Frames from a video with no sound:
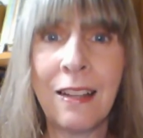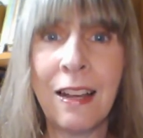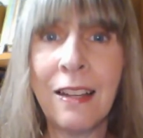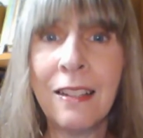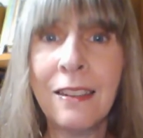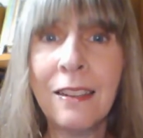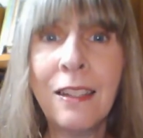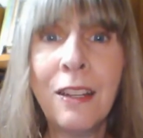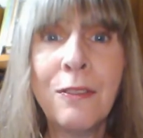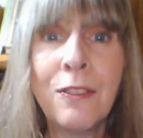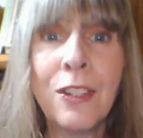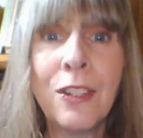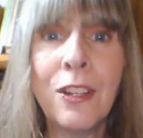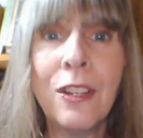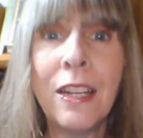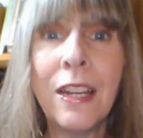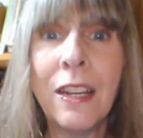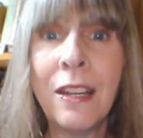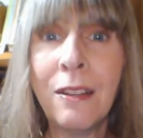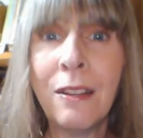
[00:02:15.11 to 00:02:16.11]
God loves
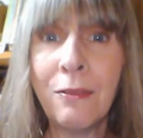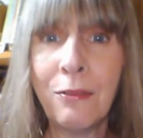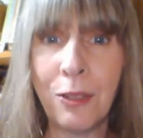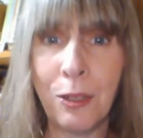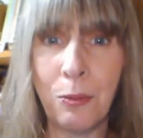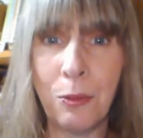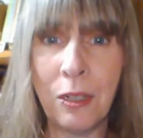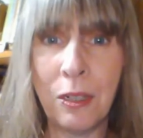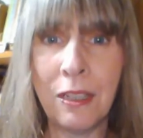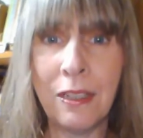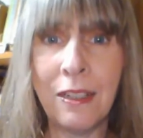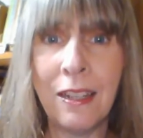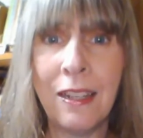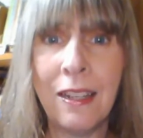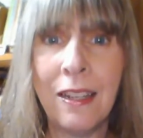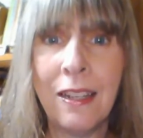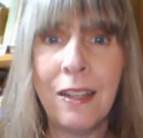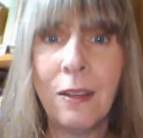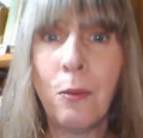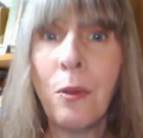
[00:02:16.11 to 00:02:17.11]
everyone.
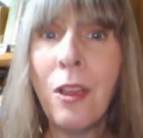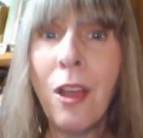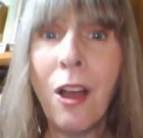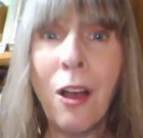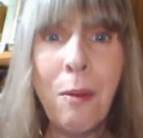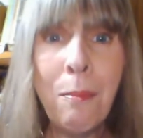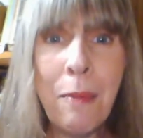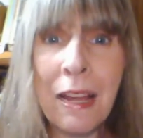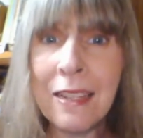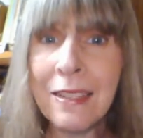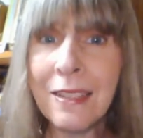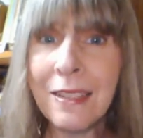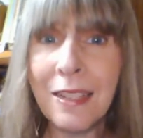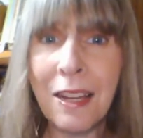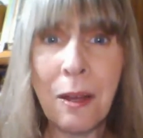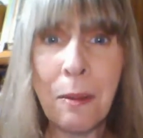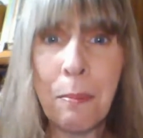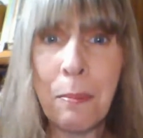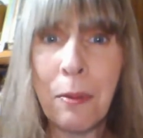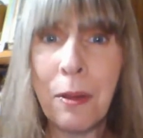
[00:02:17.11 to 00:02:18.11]
We all mess
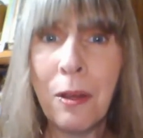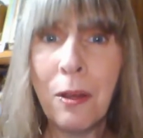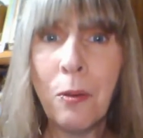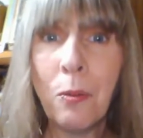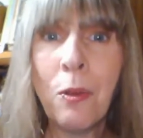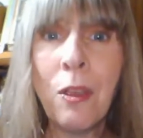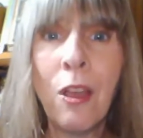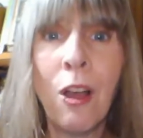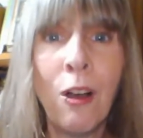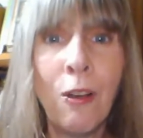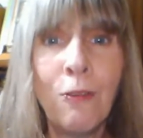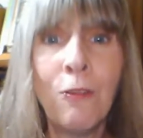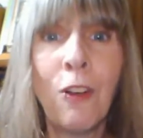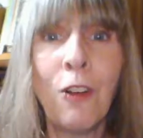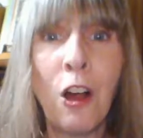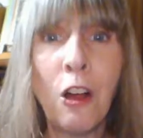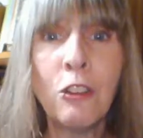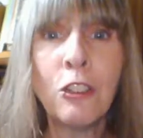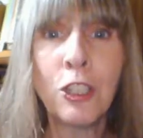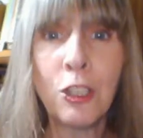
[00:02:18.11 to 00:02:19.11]
up. We all
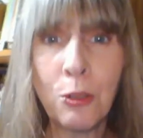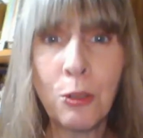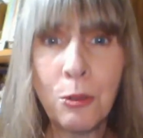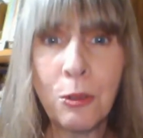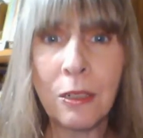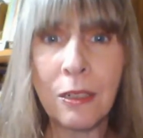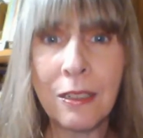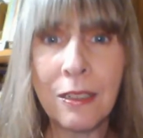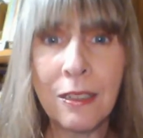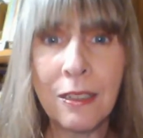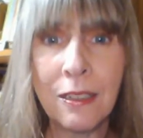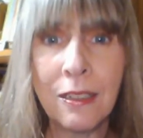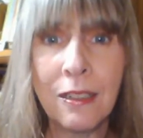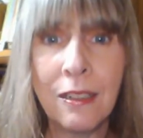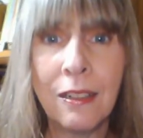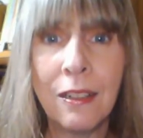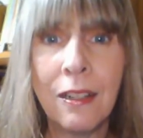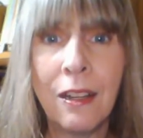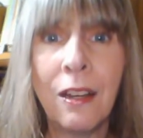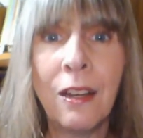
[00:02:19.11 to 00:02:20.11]
fall short
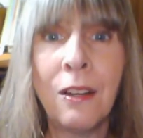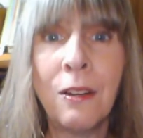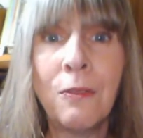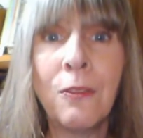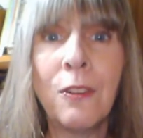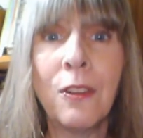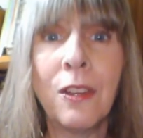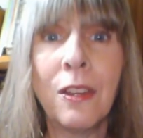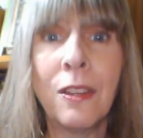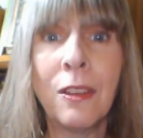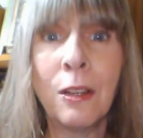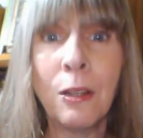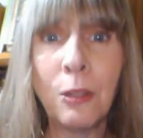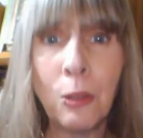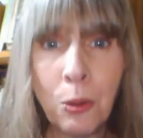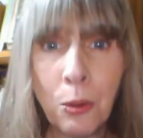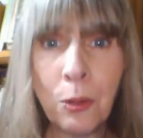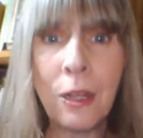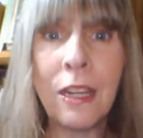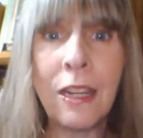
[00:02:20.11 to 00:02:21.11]
of the
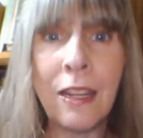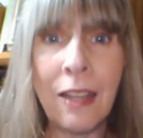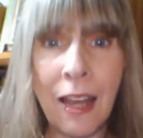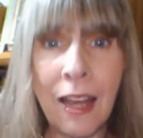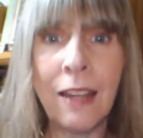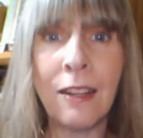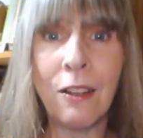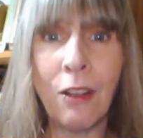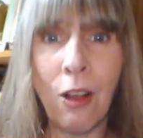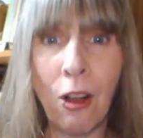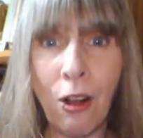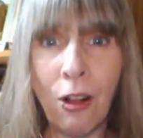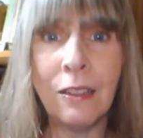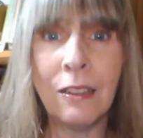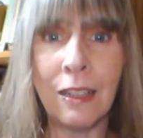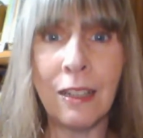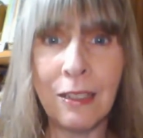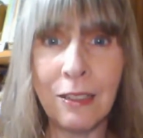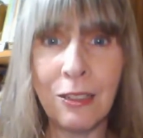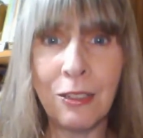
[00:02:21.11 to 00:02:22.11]
glory God
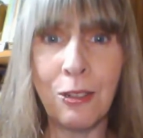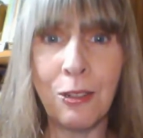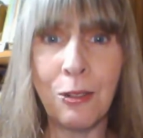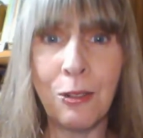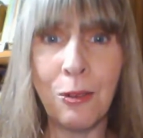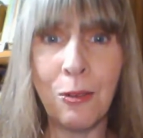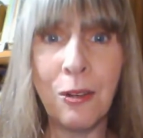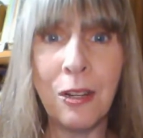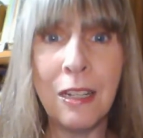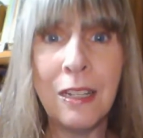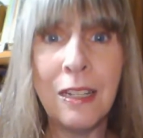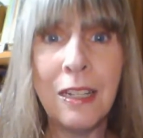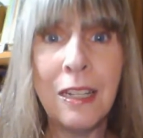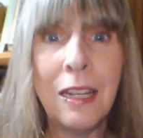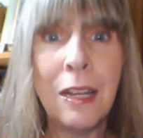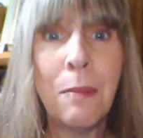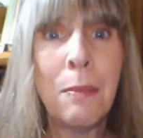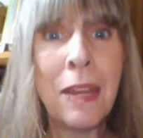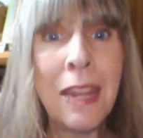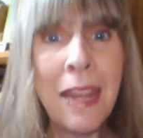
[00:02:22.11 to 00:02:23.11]
called us to.
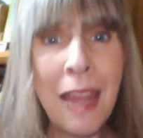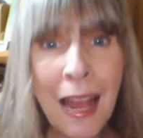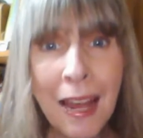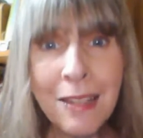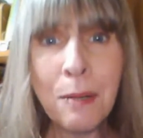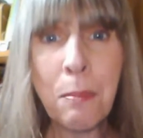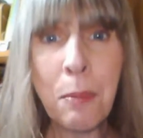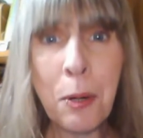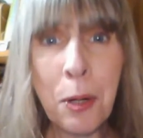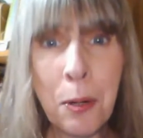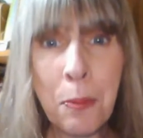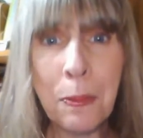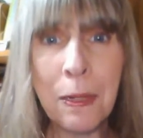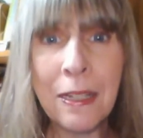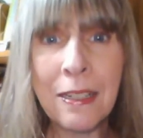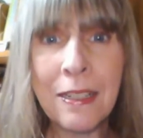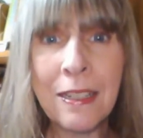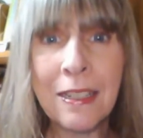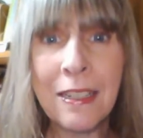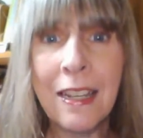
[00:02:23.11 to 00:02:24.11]
But he has a
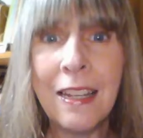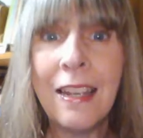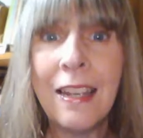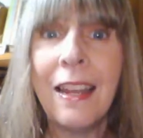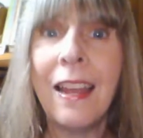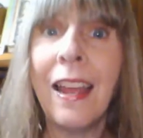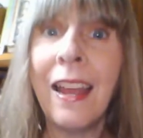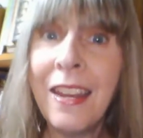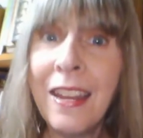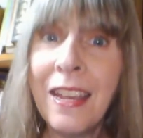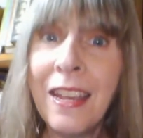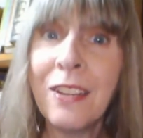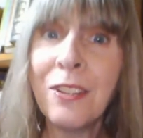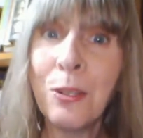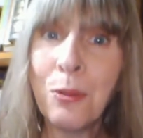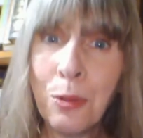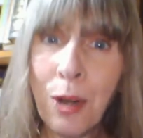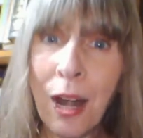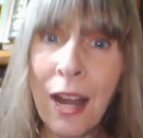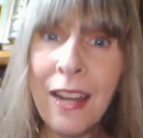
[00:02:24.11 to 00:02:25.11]
purpose, and he has
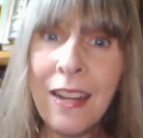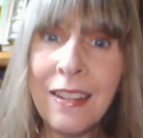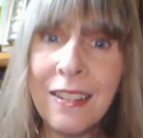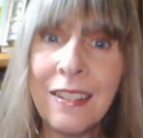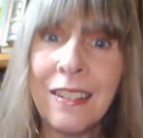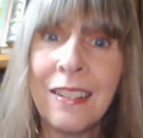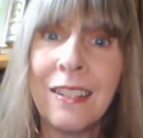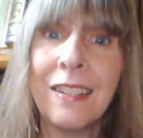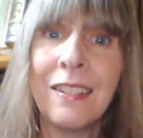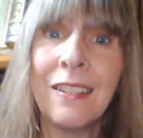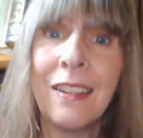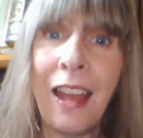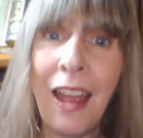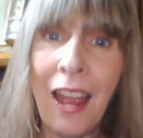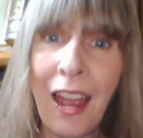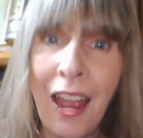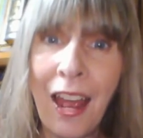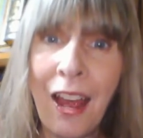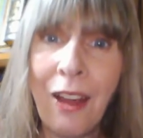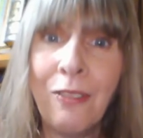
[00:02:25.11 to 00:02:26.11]
a right to
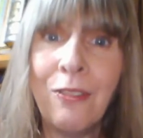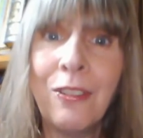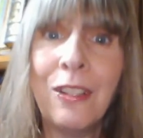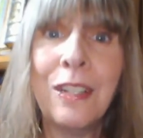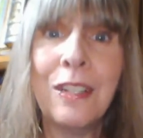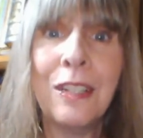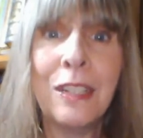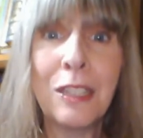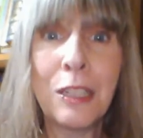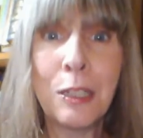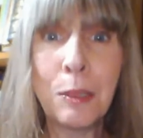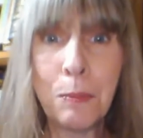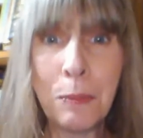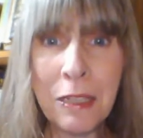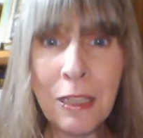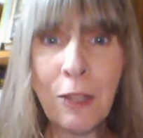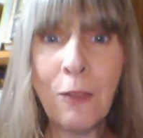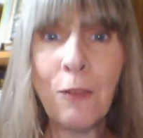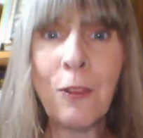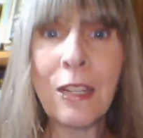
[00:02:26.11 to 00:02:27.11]
have
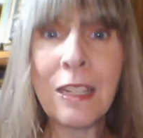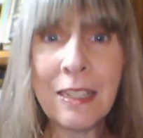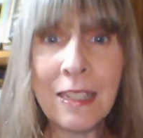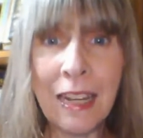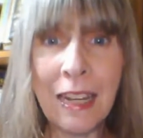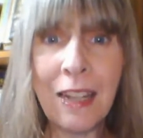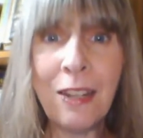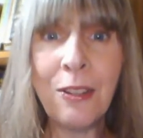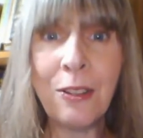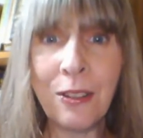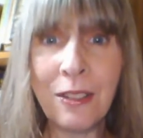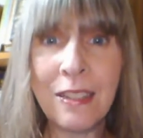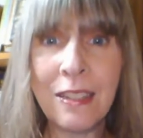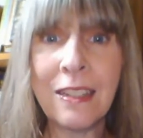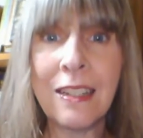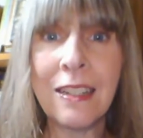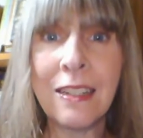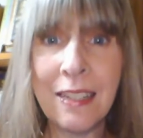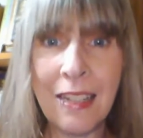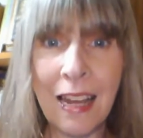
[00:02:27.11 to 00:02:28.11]
specific
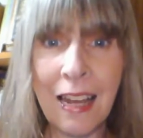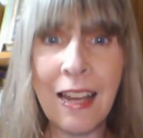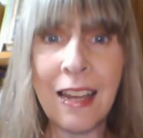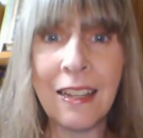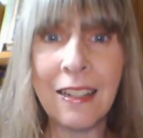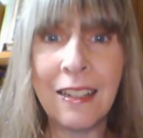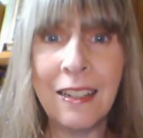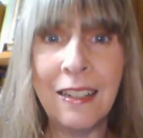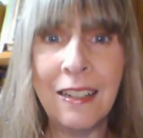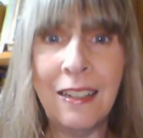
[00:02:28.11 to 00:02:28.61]
standards set.